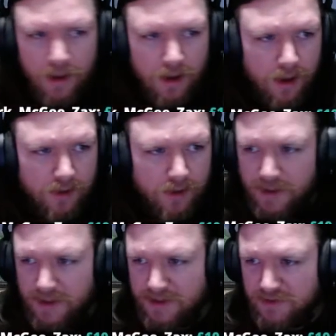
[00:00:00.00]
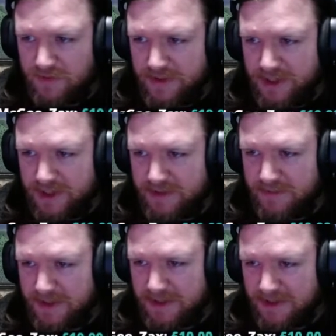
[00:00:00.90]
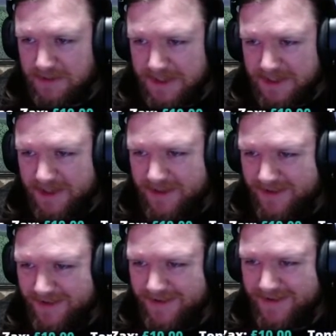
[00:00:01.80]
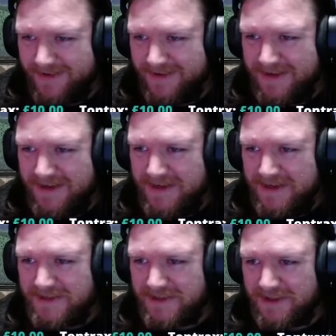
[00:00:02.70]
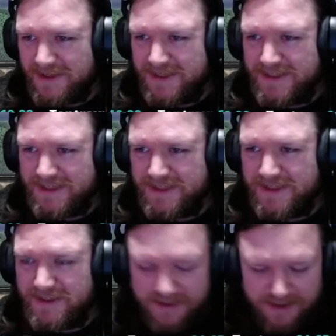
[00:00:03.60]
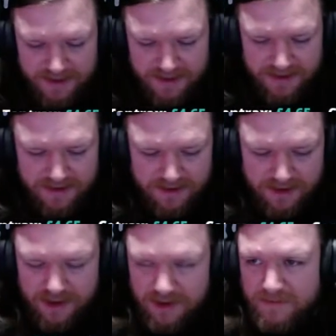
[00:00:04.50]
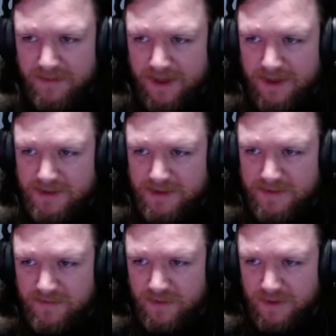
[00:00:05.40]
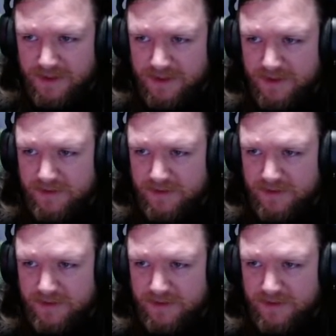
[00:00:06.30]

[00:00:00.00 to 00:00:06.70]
I really need to rejig some of these armies. So this is Home and Special Forces.